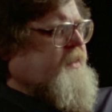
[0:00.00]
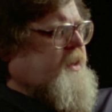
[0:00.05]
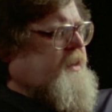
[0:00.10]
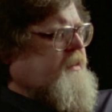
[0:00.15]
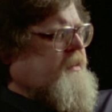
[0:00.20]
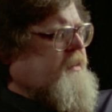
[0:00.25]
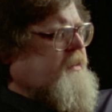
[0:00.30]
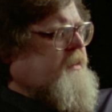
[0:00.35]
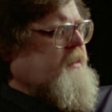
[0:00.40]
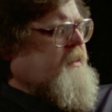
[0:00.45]

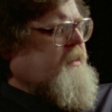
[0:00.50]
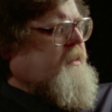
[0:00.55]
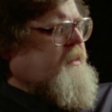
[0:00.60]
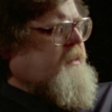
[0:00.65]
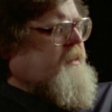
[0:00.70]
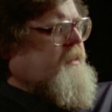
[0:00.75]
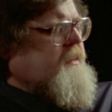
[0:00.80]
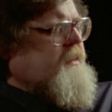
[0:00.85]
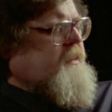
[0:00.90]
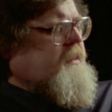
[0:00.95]

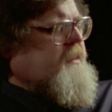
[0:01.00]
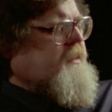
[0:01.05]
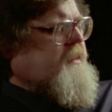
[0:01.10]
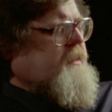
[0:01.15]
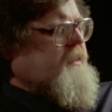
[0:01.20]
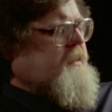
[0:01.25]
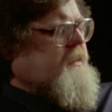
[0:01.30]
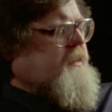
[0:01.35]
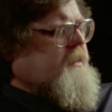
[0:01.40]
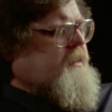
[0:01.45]

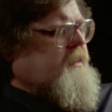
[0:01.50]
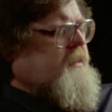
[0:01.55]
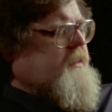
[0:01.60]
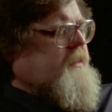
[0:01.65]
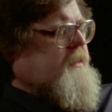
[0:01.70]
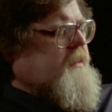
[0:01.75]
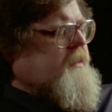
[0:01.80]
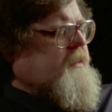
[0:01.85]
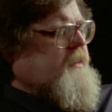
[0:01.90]
(silence)